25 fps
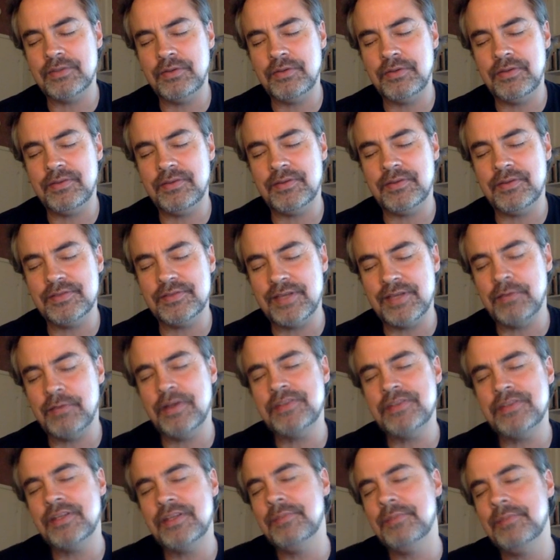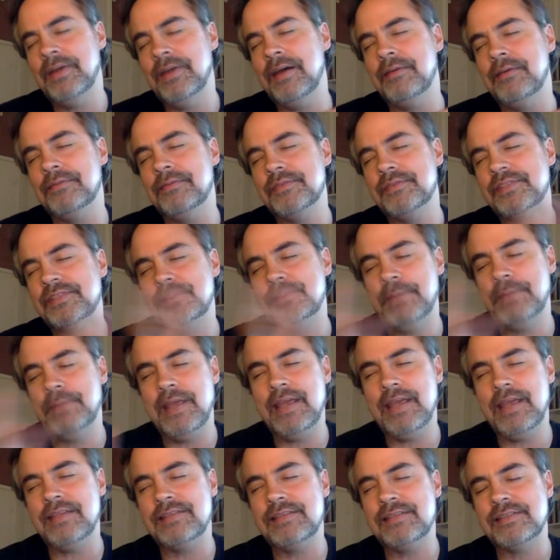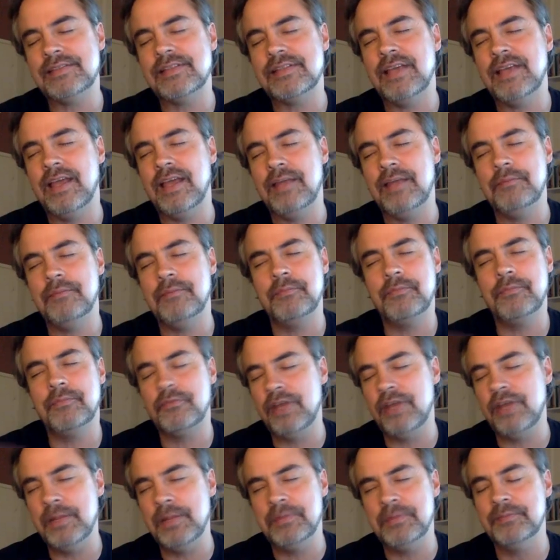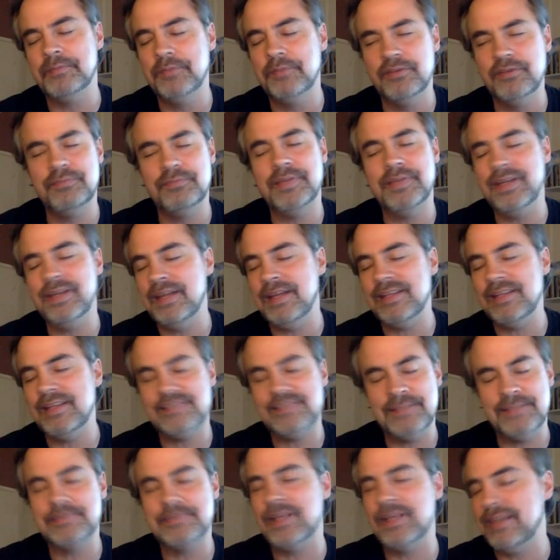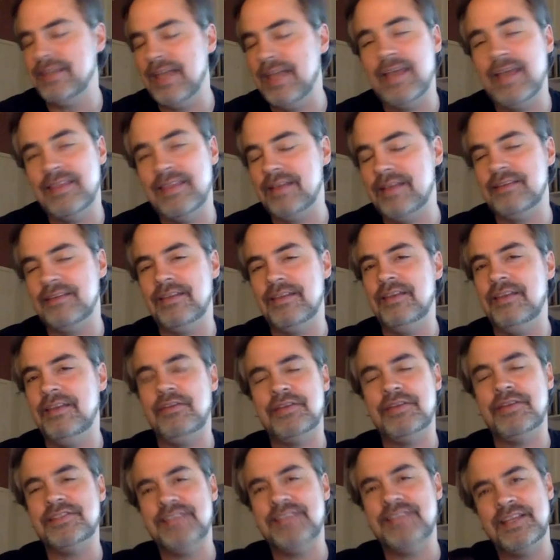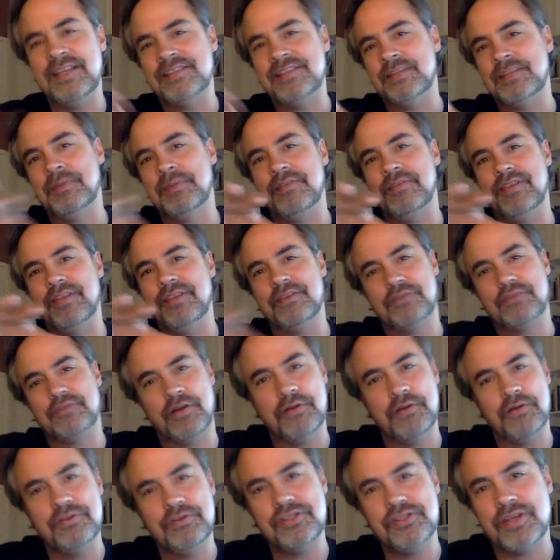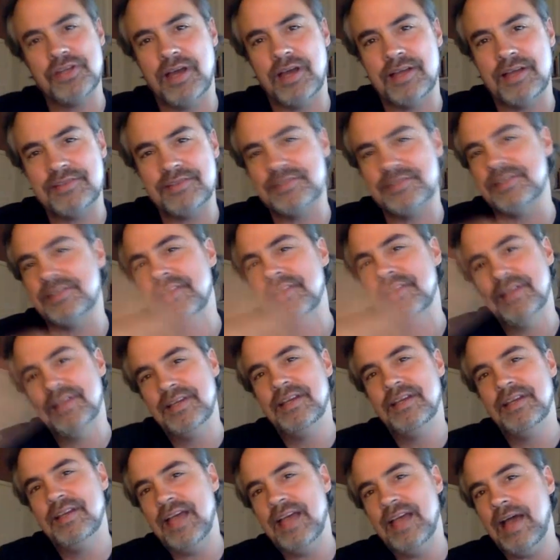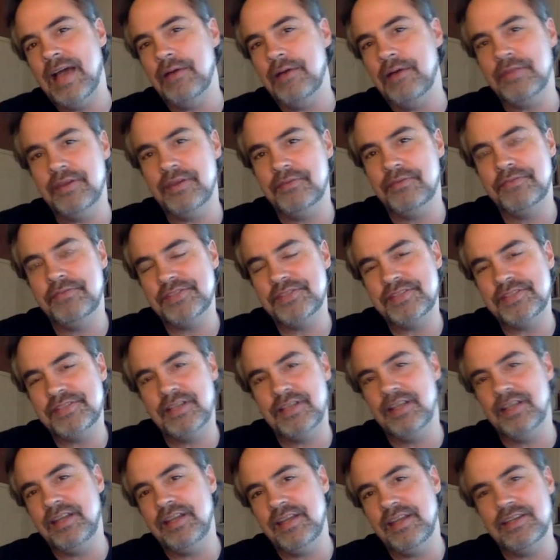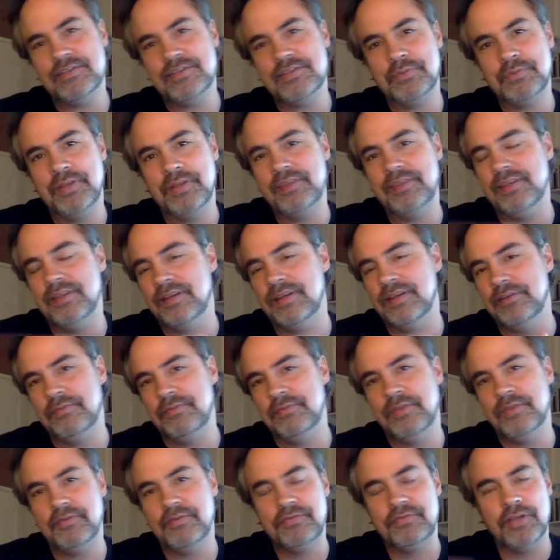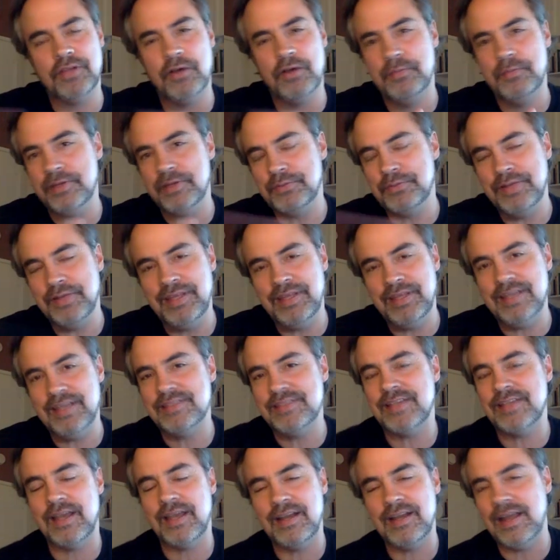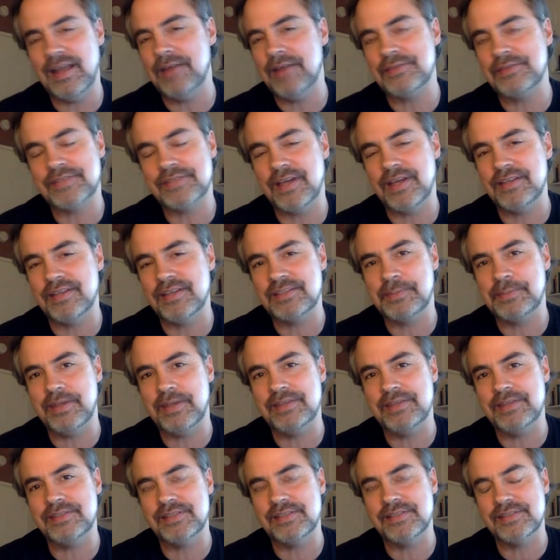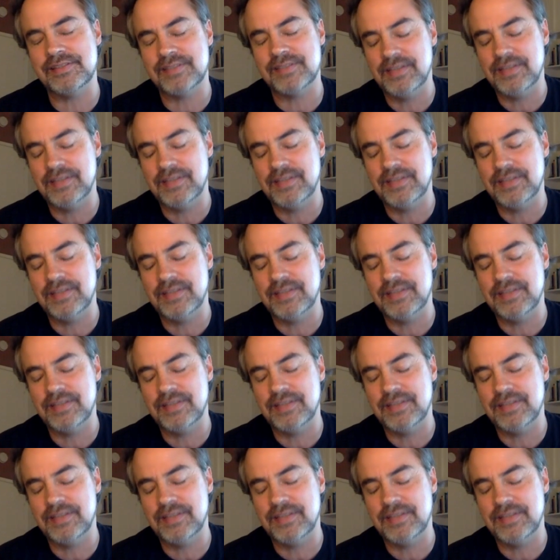There's a question about space and freedom of movement. And it seems like, yeah, and you can see in some of the drone shots how the facility is with the flow between the inside and outside spaces.